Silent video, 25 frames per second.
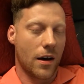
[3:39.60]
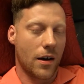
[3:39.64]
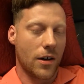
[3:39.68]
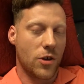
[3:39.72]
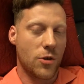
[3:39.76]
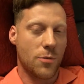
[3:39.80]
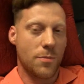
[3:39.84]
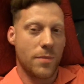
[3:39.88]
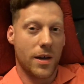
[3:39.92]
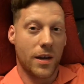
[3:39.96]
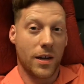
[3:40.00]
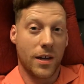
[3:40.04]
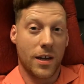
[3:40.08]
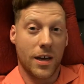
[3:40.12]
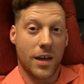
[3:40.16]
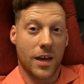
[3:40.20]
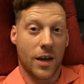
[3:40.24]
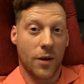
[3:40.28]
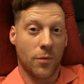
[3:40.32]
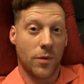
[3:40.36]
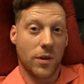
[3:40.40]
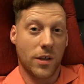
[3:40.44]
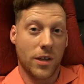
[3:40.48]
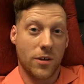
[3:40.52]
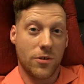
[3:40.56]
humidity
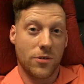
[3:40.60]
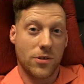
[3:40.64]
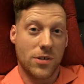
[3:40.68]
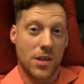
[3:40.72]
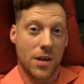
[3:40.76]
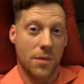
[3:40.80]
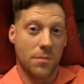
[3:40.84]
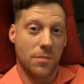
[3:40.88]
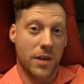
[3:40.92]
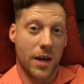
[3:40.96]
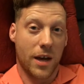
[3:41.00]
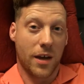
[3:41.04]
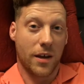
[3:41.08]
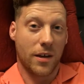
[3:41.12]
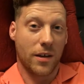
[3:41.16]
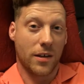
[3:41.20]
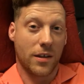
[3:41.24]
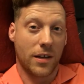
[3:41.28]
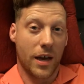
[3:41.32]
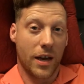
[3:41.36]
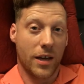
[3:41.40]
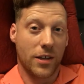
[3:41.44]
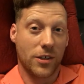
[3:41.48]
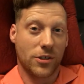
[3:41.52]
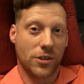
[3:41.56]
can really do some
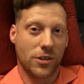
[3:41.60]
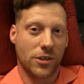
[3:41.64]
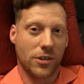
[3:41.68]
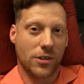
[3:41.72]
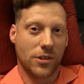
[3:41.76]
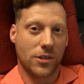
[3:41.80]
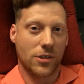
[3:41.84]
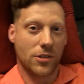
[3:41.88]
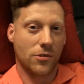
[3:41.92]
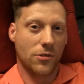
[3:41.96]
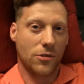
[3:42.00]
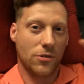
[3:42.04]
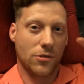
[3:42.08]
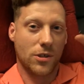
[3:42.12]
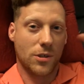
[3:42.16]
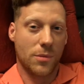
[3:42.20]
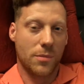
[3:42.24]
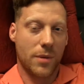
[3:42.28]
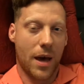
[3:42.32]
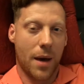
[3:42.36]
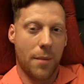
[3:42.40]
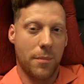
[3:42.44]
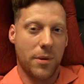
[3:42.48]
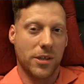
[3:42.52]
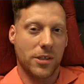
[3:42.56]

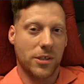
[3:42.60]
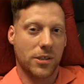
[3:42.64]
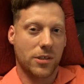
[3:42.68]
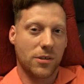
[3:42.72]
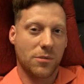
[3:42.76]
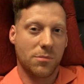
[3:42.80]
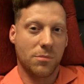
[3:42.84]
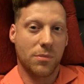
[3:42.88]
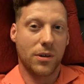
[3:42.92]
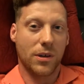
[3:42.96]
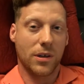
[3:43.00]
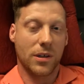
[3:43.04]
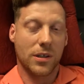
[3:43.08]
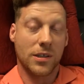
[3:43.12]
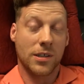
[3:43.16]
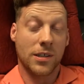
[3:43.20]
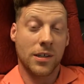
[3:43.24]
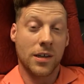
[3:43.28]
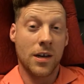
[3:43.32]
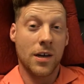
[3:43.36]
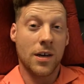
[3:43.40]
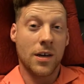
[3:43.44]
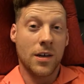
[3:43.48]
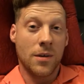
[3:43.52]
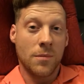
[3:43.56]
damage to books.
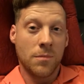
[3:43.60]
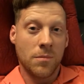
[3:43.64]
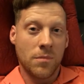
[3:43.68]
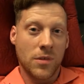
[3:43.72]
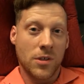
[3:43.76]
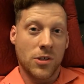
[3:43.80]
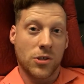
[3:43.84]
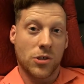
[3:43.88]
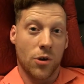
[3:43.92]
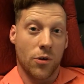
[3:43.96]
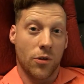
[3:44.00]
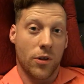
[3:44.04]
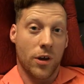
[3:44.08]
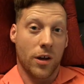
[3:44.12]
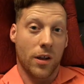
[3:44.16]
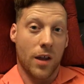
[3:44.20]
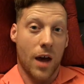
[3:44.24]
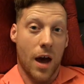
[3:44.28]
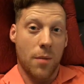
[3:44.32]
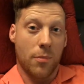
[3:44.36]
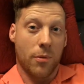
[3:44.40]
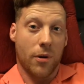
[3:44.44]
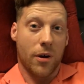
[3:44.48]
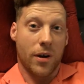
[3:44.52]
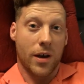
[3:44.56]
So their
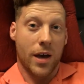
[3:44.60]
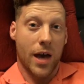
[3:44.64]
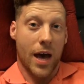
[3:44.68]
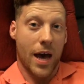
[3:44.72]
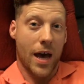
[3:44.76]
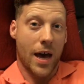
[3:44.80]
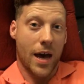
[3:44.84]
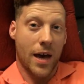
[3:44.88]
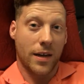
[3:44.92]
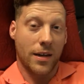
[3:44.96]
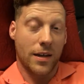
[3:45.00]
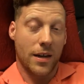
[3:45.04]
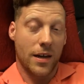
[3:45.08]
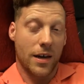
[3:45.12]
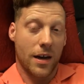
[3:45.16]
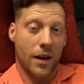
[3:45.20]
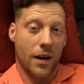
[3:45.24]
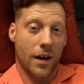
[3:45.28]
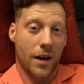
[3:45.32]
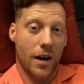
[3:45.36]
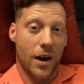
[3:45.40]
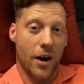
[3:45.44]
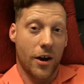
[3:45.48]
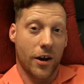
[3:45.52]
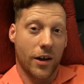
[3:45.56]
library had
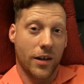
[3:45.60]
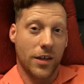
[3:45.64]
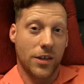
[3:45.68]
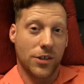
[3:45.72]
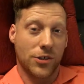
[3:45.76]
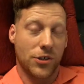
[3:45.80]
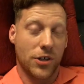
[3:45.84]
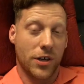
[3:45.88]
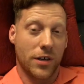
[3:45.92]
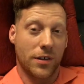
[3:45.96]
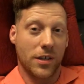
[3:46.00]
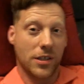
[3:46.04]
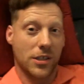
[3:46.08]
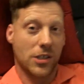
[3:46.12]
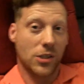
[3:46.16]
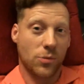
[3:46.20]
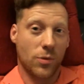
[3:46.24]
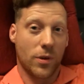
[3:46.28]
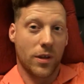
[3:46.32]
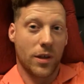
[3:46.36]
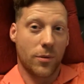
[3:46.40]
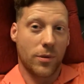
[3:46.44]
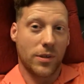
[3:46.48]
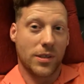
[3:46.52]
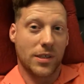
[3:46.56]
air conditioning, and this is
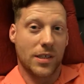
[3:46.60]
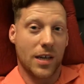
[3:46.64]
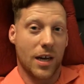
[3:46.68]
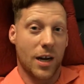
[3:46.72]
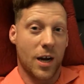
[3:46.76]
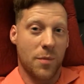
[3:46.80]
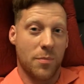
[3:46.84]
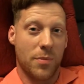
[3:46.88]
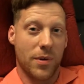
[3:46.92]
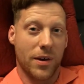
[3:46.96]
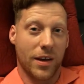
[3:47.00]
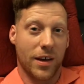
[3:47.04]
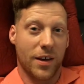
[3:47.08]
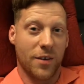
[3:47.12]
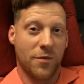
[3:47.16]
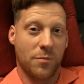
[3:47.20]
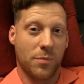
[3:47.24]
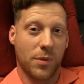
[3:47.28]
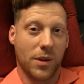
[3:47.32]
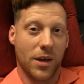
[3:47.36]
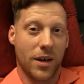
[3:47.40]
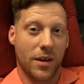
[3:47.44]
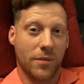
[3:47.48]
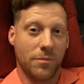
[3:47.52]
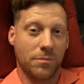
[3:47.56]
where they would set up and give
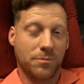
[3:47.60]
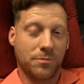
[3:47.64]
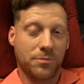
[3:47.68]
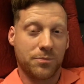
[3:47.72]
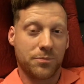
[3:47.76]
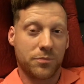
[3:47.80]
blood